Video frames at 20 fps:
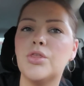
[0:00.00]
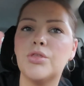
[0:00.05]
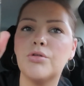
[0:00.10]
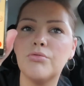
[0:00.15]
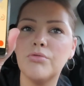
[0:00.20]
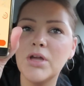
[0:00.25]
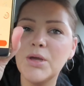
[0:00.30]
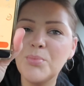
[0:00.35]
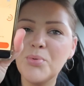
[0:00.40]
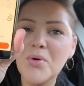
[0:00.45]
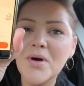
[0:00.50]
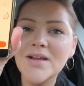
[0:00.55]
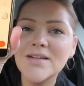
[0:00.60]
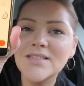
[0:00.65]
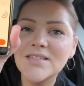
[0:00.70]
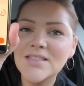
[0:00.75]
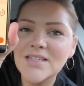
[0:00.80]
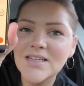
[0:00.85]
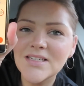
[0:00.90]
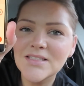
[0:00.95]

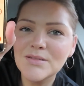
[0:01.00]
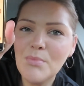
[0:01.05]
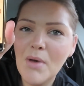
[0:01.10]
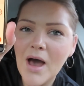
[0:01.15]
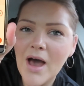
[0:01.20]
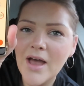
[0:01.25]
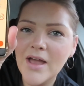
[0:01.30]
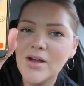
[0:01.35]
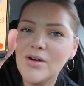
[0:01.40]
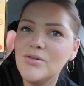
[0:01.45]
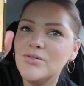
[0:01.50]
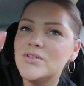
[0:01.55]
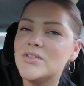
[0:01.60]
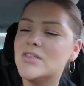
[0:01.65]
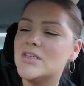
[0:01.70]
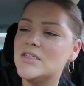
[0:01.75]
3.6 miles.